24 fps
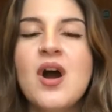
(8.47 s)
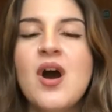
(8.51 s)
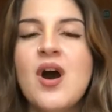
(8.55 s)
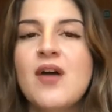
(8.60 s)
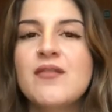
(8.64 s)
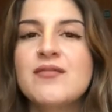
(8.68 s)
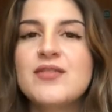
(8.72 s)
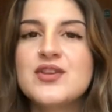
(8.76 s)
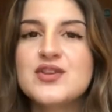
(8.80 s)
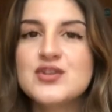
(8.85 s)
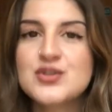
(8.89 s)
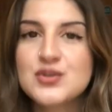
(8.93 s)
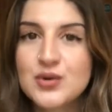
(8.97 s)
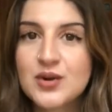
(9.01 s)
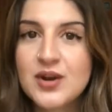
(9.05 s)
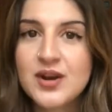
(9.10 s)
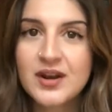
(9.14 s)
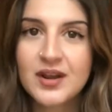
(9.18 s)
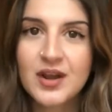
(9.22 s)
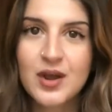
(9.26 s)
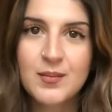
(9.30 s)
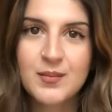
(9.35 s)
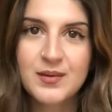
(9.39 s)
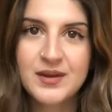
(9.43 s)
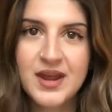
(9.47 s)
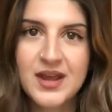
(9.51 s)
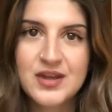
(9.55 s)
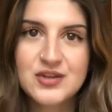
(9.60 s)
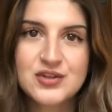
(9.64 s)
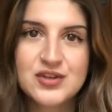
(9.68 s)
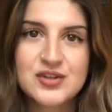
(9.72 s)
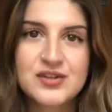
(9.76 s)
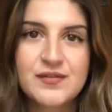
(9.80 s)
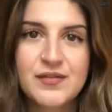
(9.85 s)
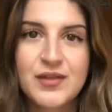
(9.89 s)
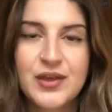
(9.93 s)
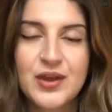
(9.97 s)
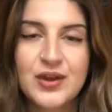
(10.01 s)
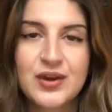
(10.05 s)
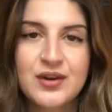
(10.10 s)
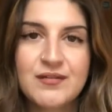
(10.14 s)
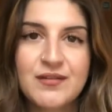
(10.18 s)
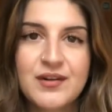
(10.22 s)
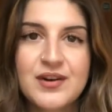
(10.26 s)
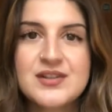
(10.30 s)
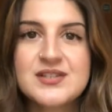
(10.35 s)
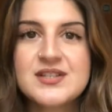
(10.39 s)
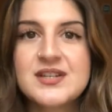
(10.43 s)
of the student accommodations of the
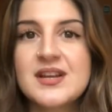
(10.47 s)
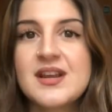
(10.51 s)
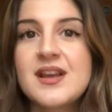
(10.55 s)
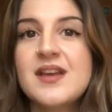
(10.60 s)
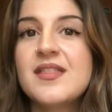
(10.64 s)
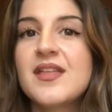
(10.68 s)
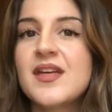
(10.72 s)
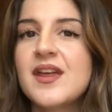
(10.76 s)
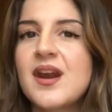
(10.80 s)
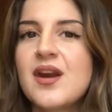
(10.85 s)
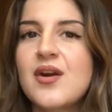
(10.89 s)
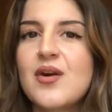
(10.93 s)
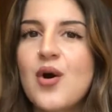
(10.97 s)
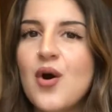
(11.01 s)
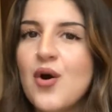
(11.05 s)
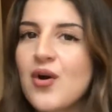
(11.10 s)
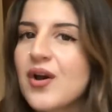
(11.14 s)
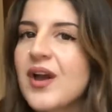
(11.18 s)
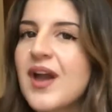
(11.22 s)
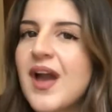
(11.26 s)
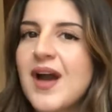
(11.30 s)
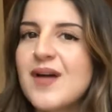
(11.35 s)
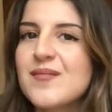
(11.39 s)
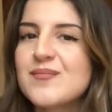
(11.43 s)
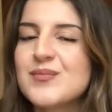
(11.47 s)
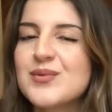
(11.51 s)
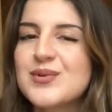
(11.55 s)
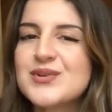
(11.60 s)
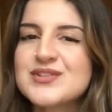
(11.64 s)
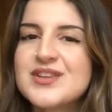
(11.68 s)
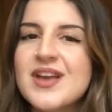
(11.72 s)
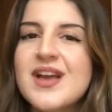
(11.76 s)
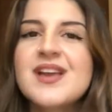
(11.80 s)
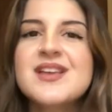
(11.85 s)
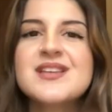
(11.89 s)
university that are on campus.